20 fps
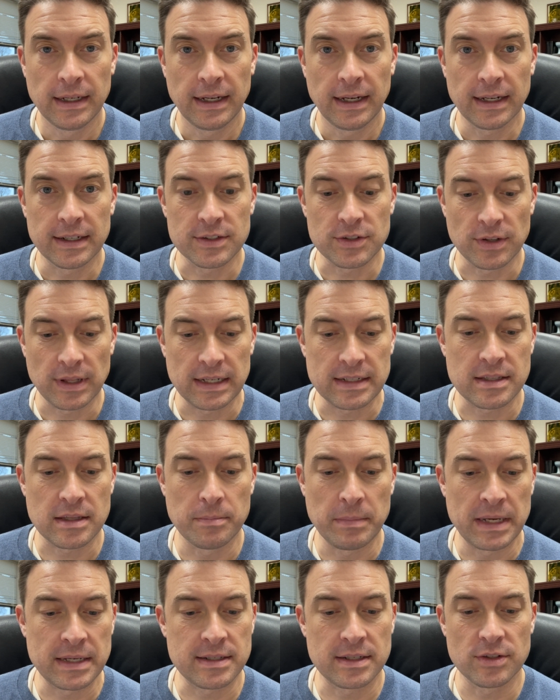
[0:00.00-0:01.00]
And so that's the
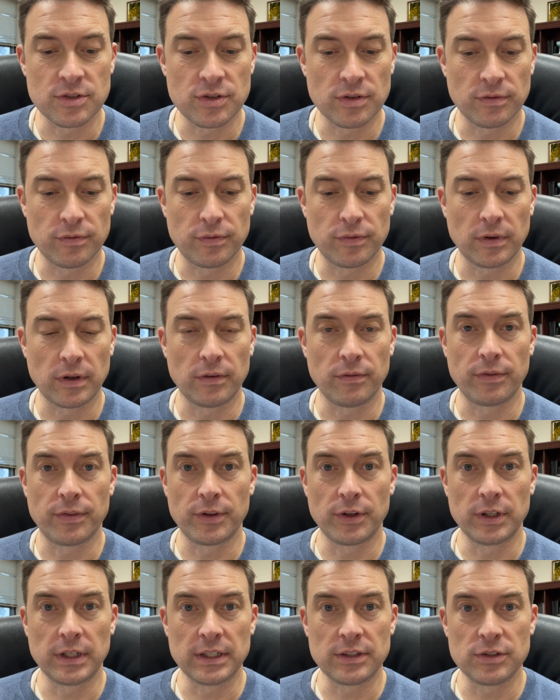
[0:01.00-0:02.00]
message of
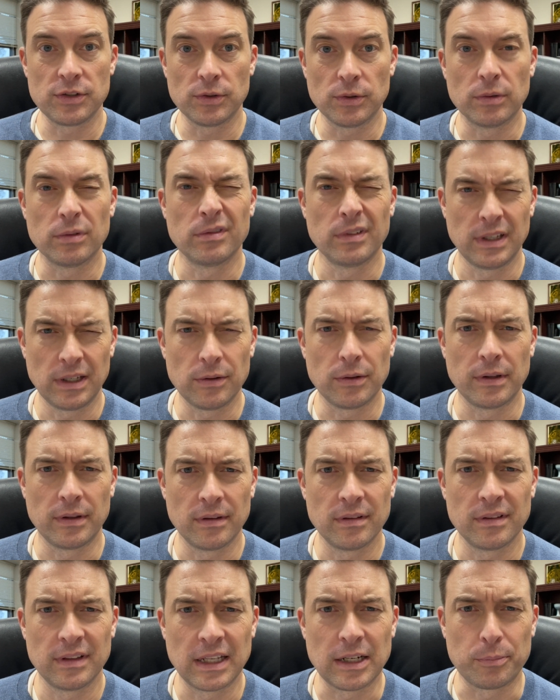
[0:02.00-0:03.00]
32.
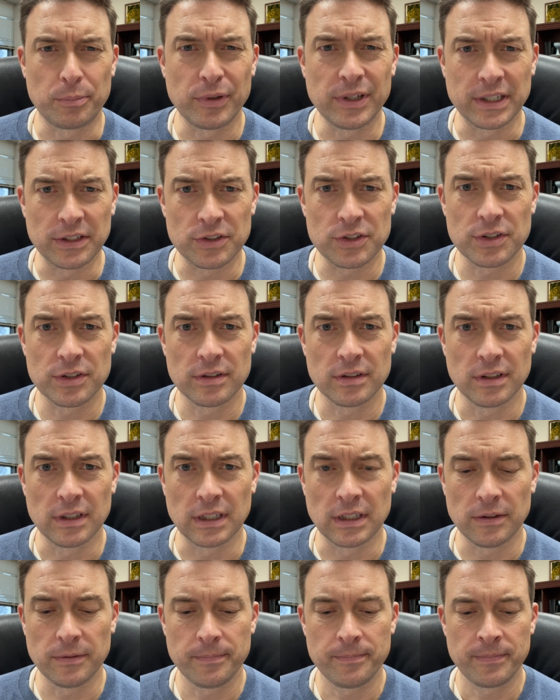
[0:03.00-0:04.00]
That'll preach, you
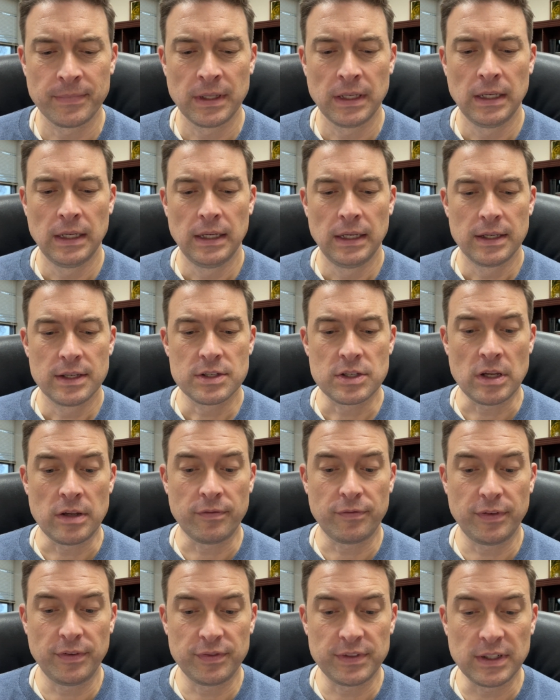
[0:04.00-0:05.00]
know. Psalm
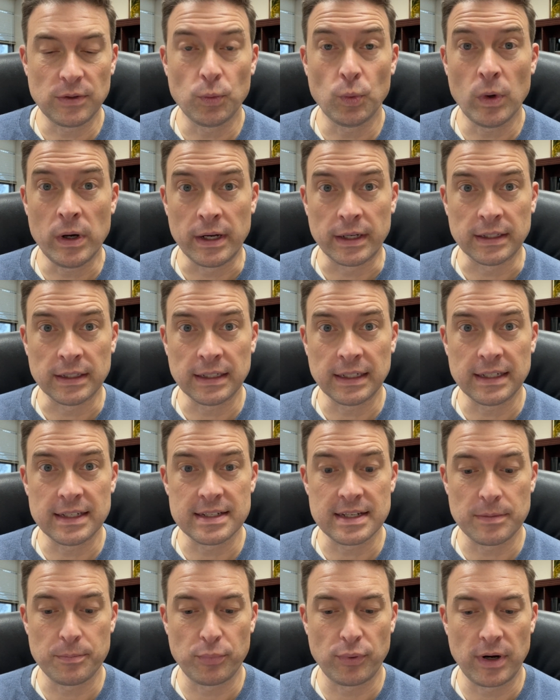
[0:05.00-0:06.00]
51 is
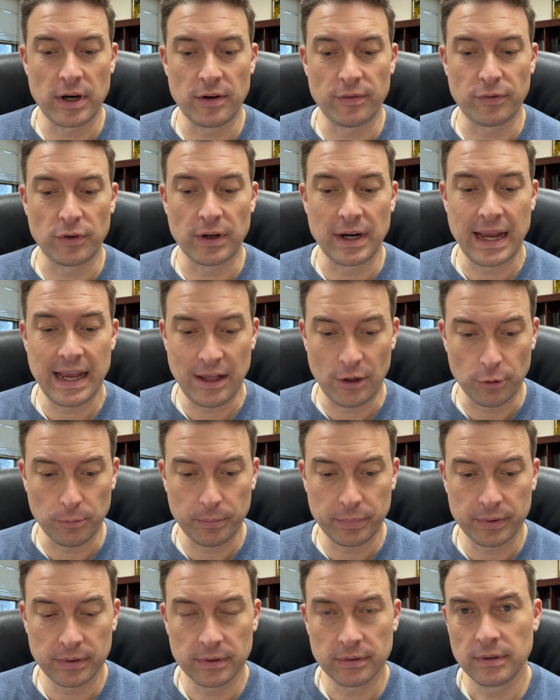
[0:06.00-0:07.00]
a prayer for
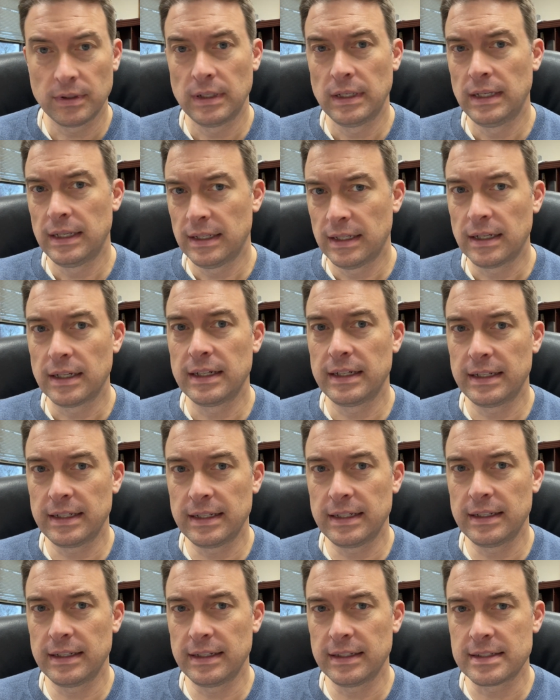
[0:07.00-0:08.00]
help.
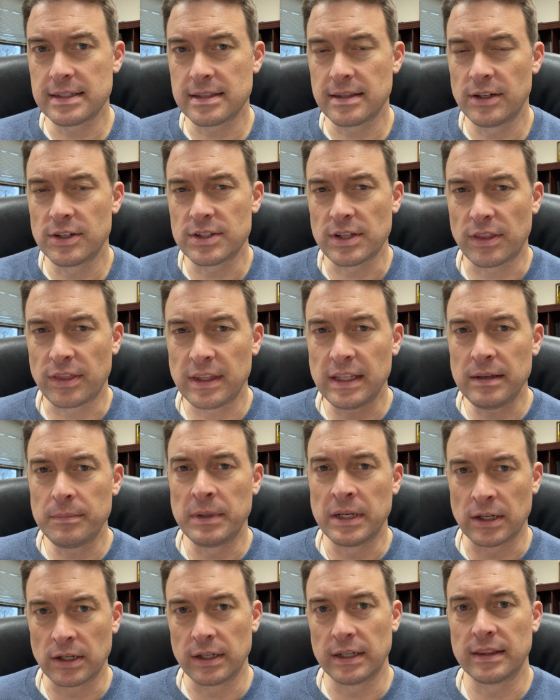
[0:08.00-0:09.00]
There's a theme
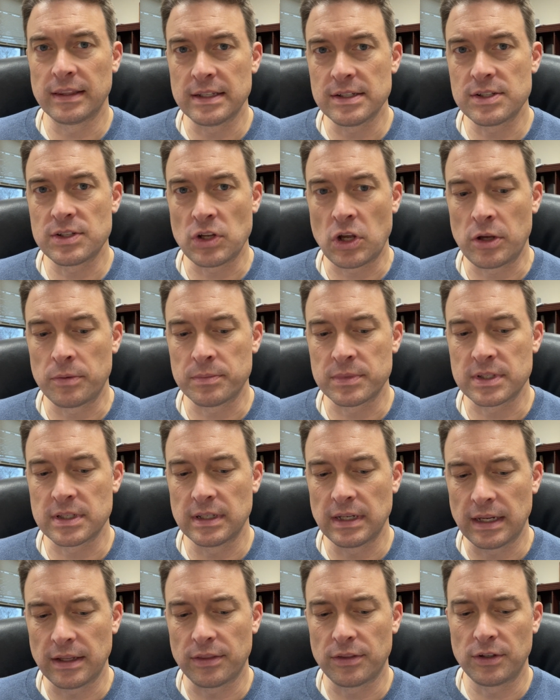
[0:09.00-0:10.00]
here in these psalms
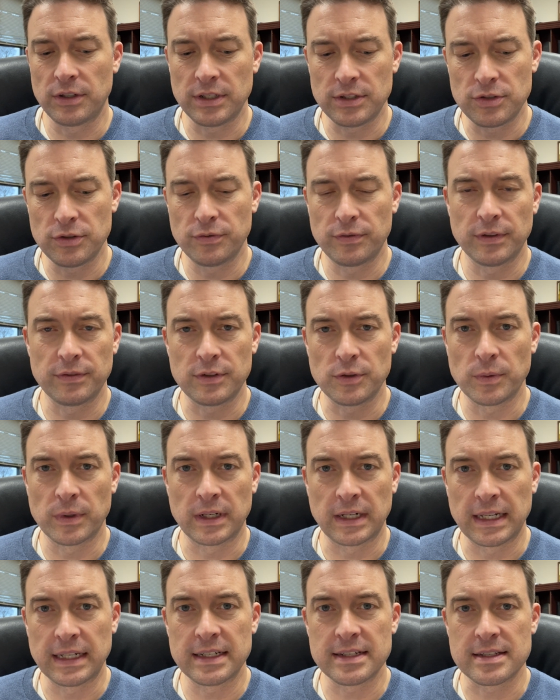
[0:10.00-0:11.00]
today, 32, 51,
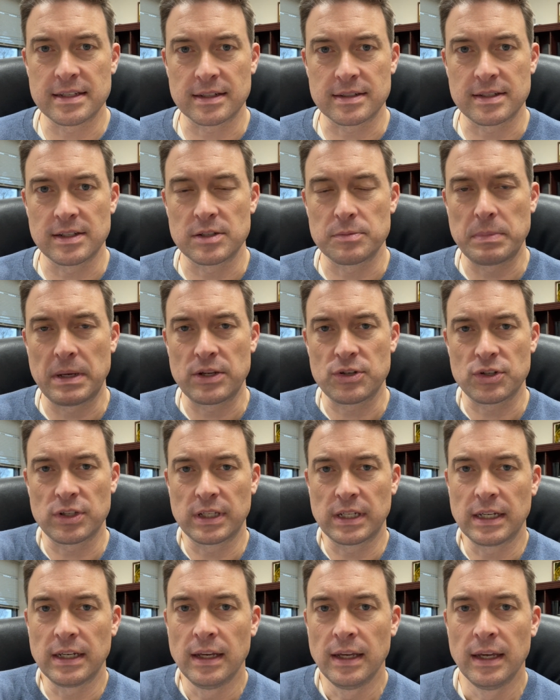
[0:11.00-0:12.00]
and 86
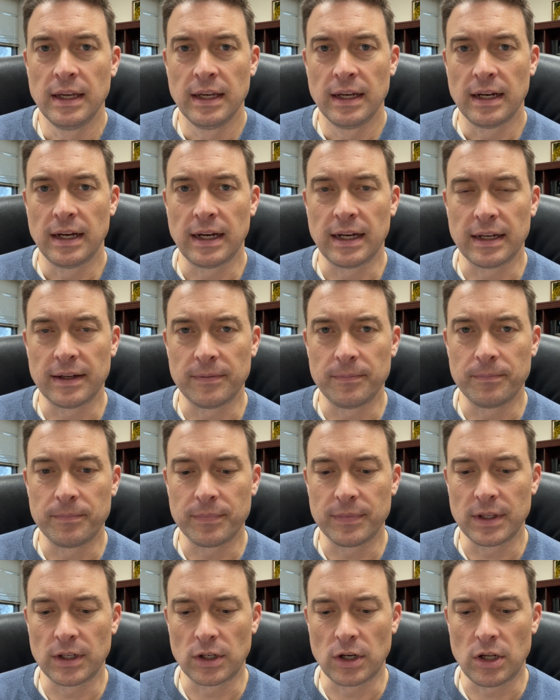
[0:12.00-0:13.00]
especially.
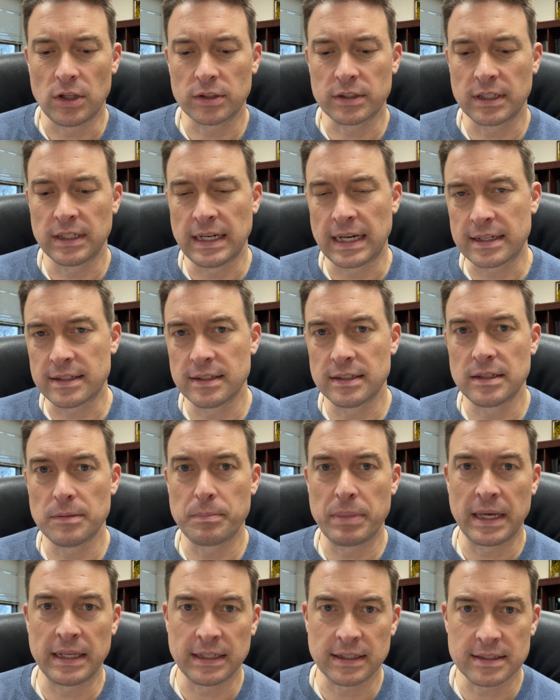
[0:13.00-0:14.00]
They're all connected to
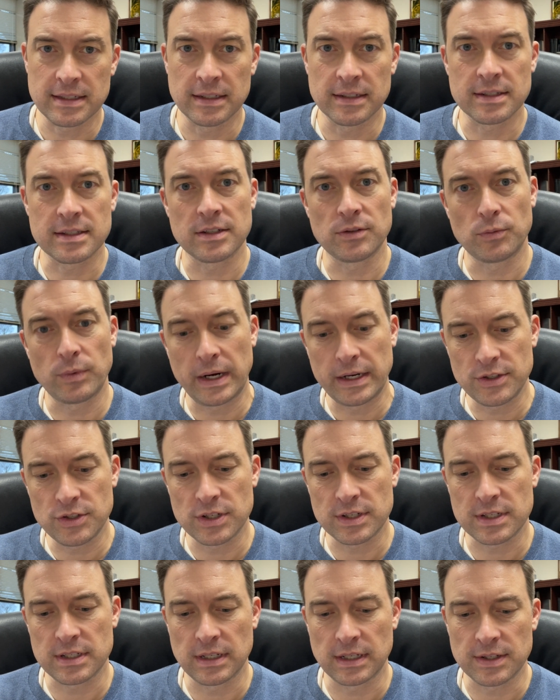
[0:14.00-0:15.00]
penitence and
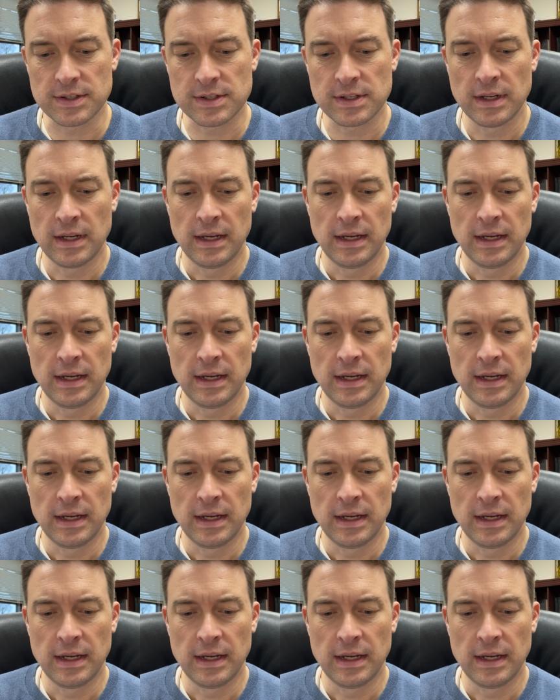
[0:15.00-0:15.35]
righteousness.